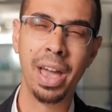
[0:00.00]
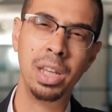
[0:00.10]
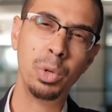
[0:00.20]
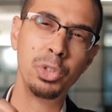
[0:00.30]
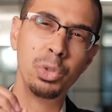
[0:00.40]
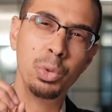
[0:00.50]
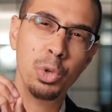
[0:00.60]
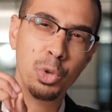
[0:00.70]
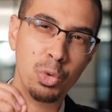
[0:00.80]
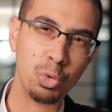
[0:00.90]
and you want
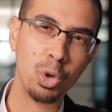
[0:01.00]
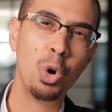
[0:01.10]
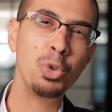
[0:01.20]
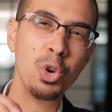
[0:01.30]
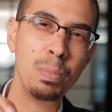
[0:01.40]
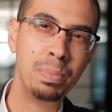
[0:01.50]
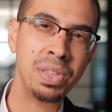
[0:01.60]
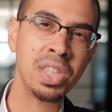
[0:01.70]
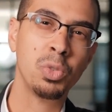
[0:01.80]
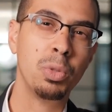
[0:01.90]
to grow your
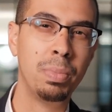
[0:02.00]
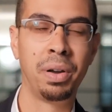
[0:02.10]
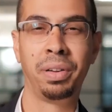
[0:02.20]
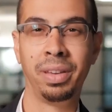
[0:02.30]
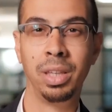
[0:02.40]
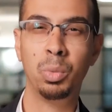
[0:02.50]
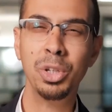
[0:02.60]
business with barakah,